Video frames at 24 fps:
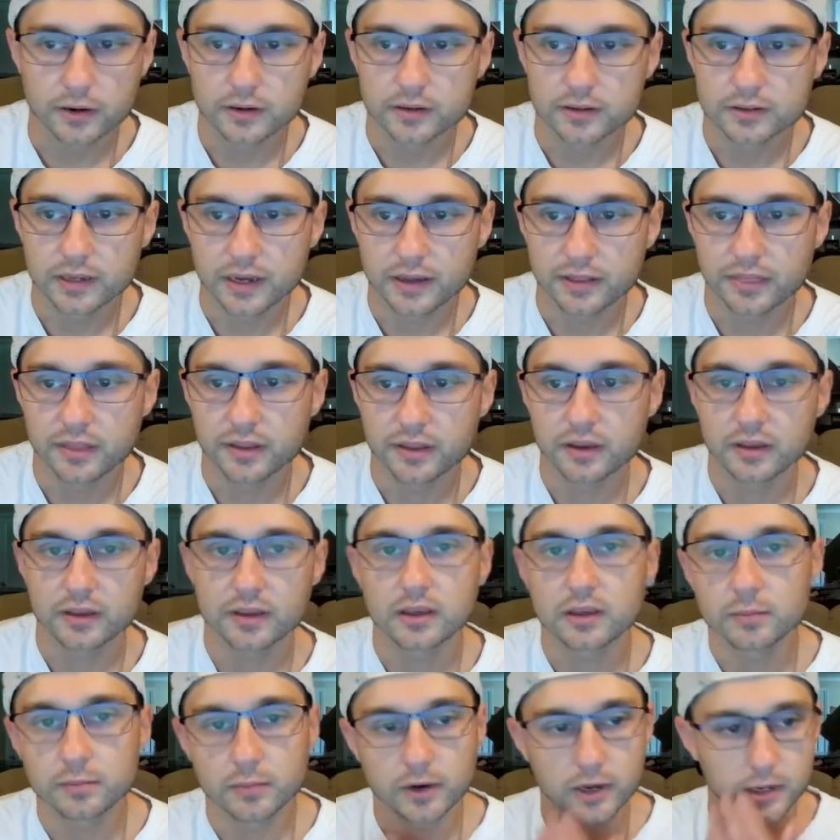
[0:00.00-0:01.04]
because I think
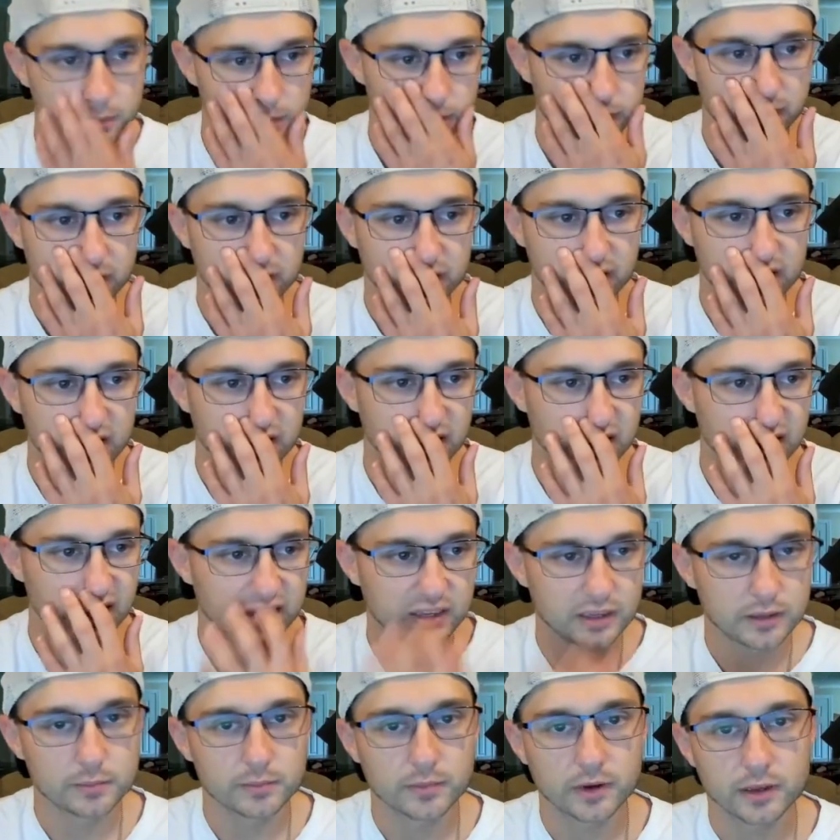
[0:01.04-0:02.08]
he might be
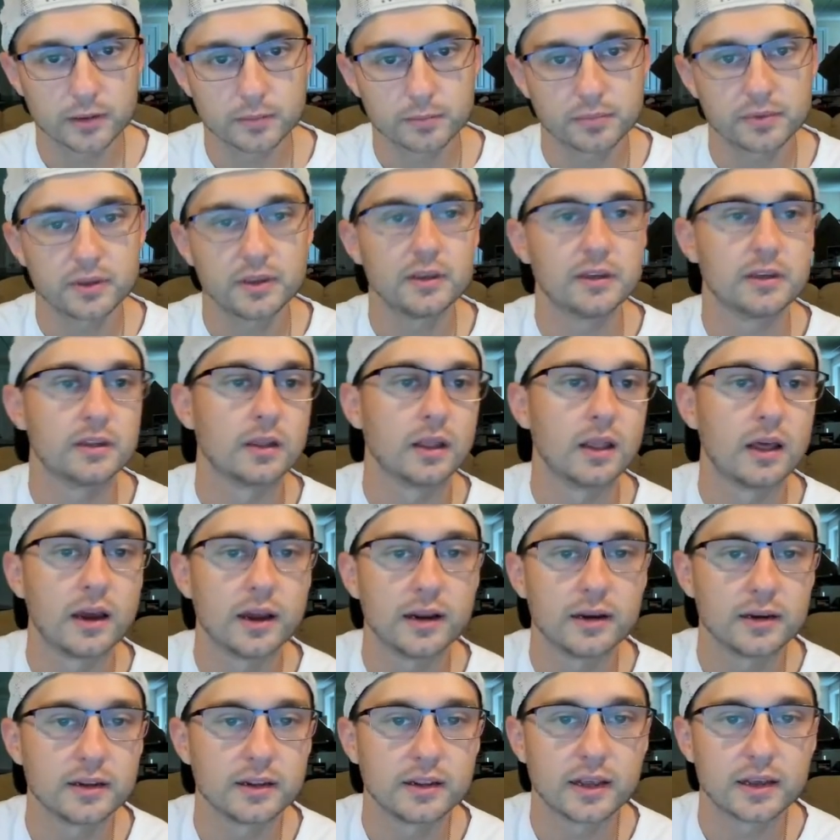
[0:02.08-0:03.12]
in
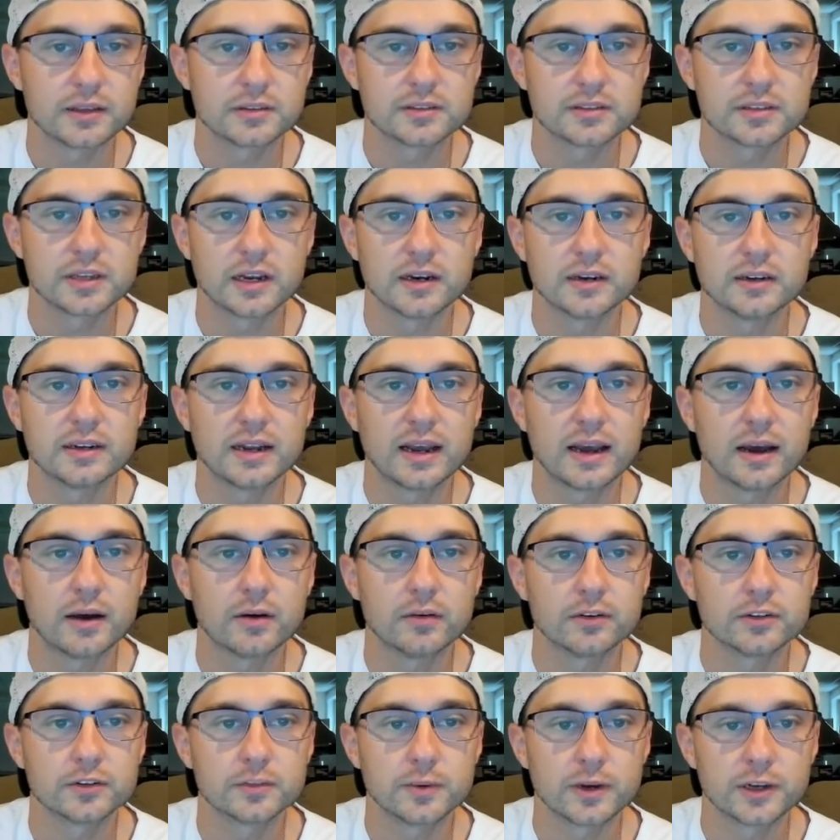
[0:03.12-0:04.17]
line to get sent
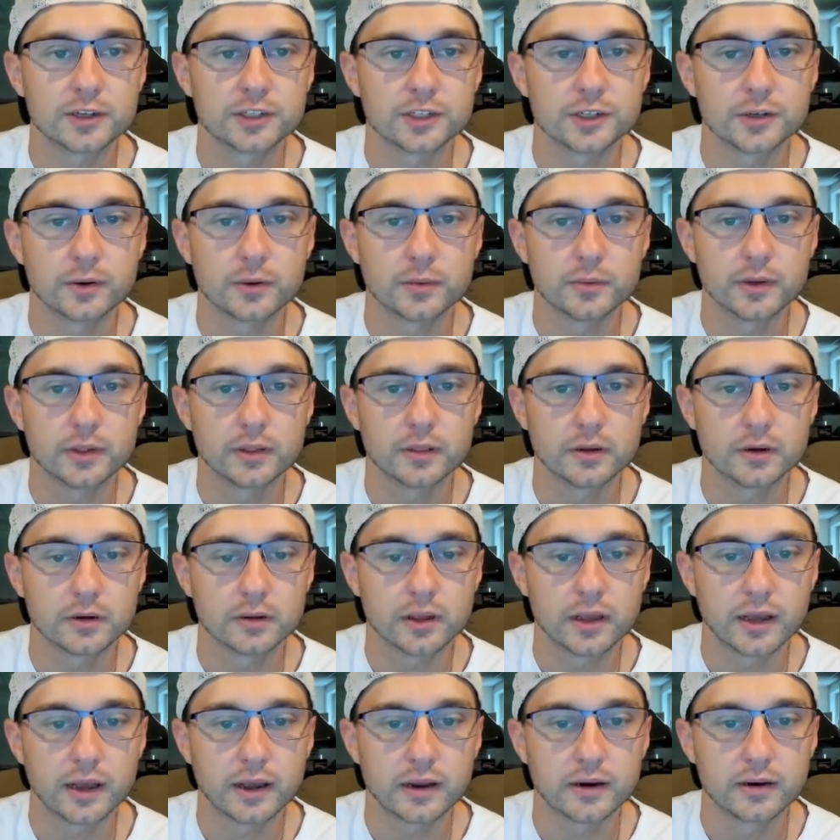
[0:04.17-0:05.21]
down, especially when we
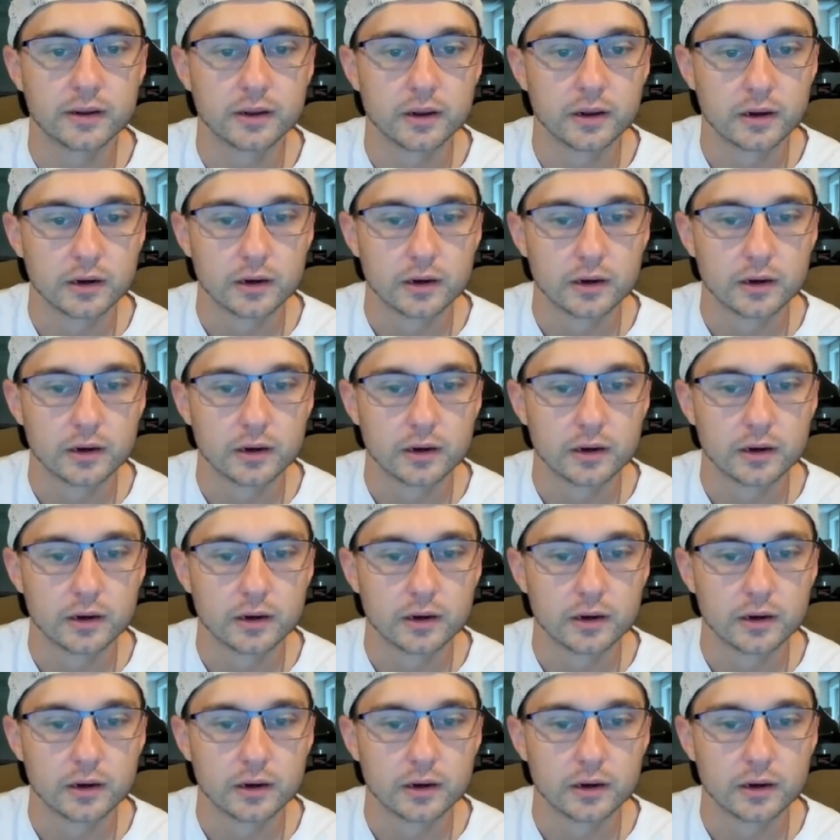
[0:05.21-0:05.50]
look at